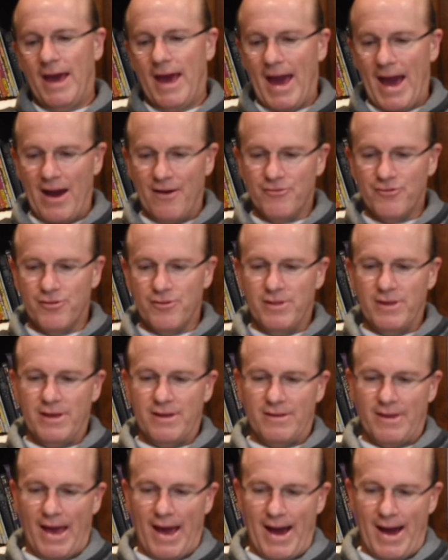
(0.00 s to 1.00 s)
after the
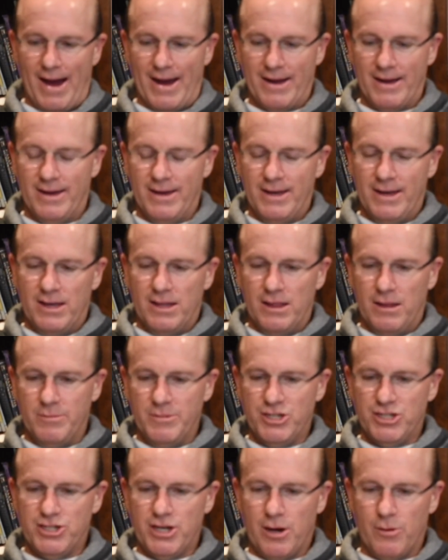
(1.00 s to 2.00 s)
attack. Let
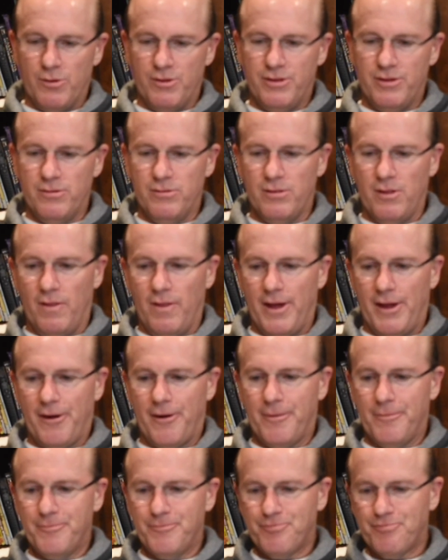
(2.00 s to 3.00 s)
me share with you the
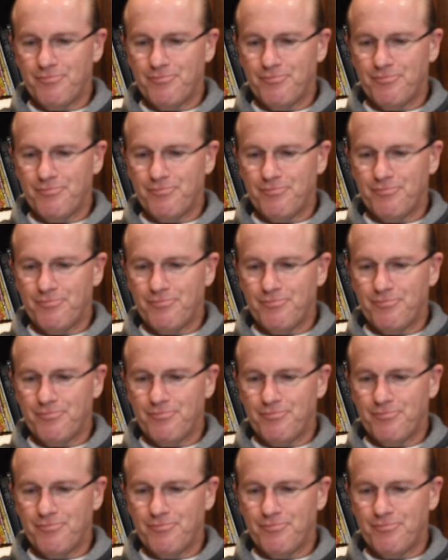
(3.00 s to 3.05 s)
letter.